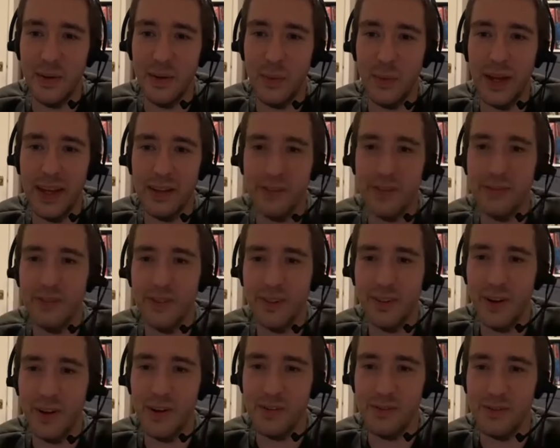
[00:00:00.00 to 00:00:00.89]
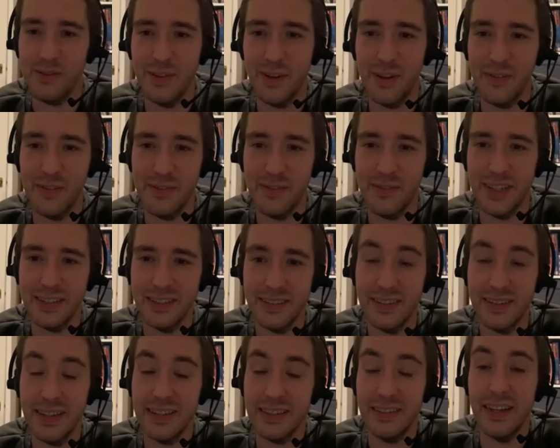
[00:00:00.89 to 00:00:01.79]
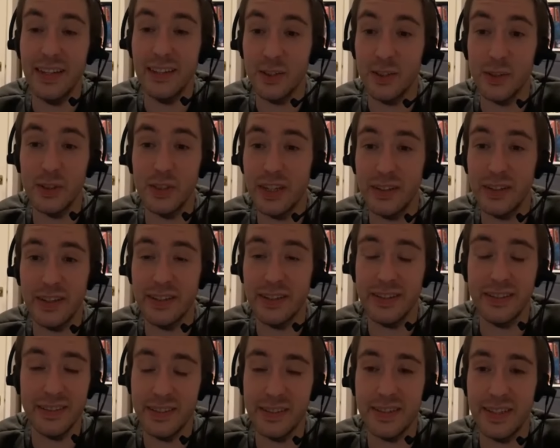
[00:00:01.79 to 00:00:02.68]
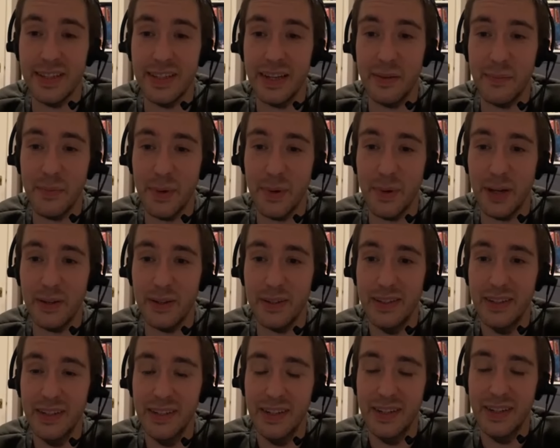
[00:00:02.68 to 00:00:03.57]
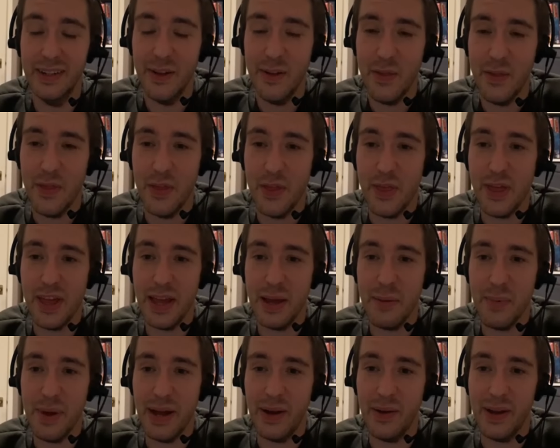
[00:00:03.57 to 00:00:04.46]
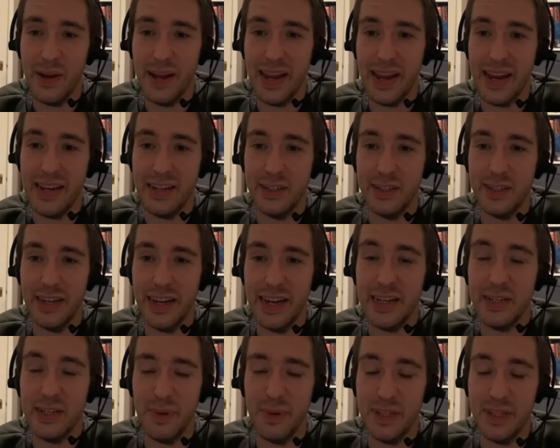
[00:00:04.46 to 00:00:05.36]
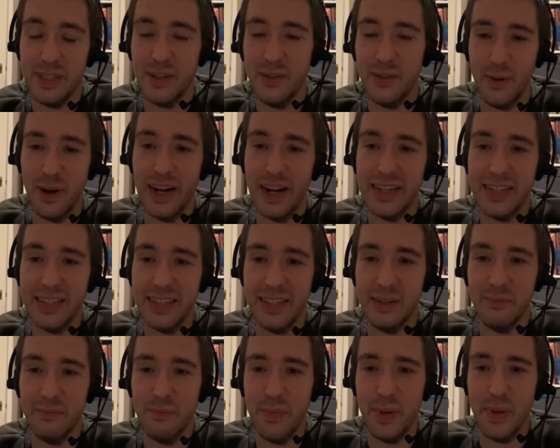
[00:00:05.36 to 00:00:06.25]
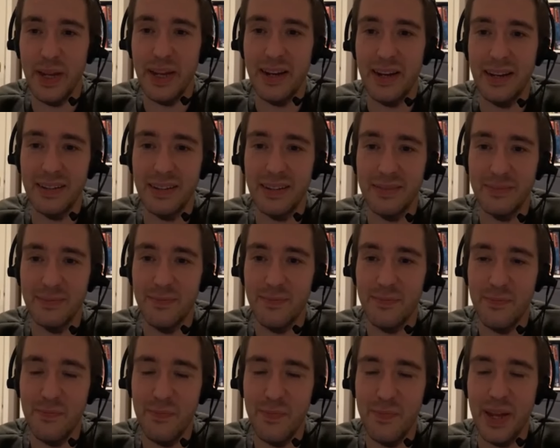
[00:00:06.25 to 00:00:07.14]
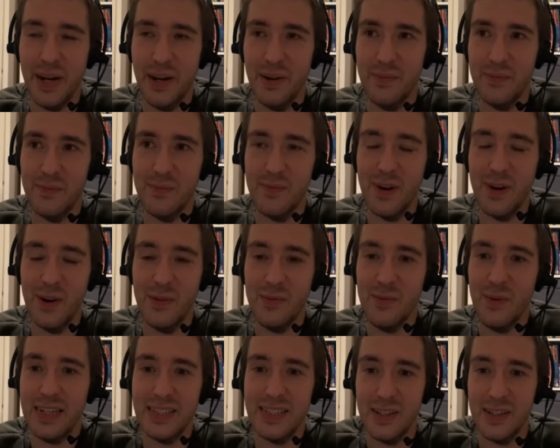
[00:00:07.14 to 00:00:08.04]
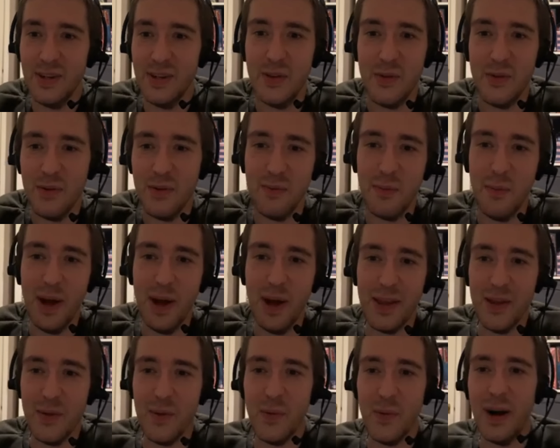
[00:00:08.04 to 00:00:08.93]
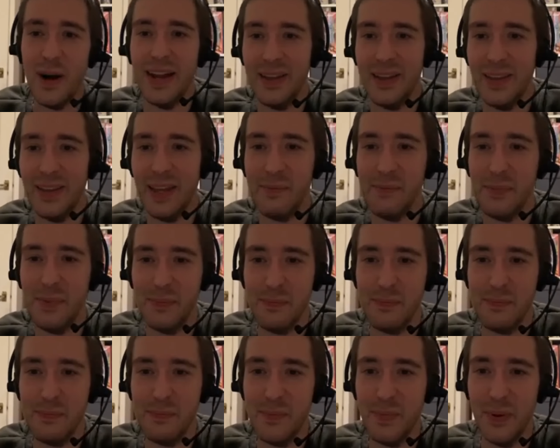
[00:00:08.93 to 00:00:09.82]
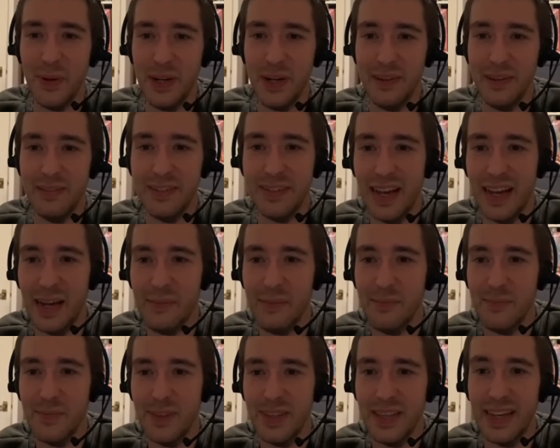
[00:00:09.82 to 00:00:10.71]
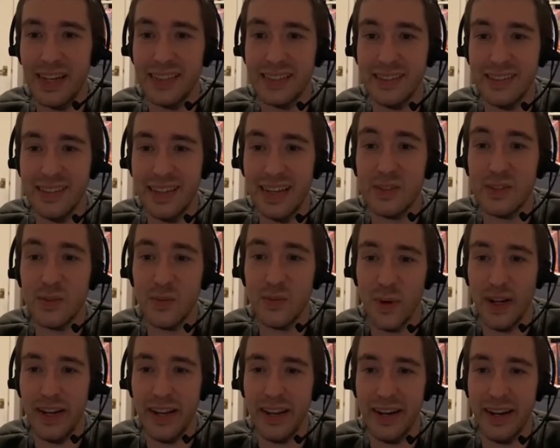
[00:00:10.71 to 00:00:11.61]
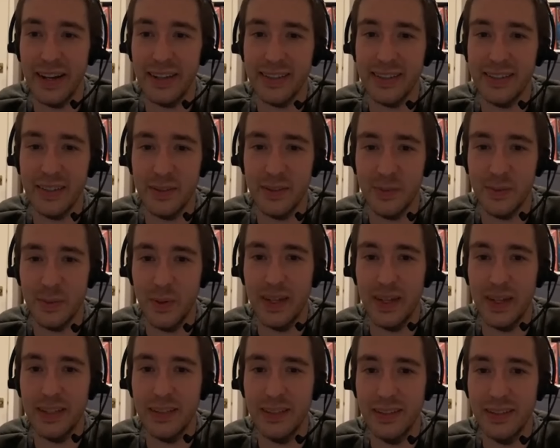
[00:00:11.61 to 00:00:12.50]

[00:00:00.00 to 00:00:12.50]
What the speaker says: of this, and also the thing about each piece of writing being a residue of where you were at that point in time. That's really nice as well. Like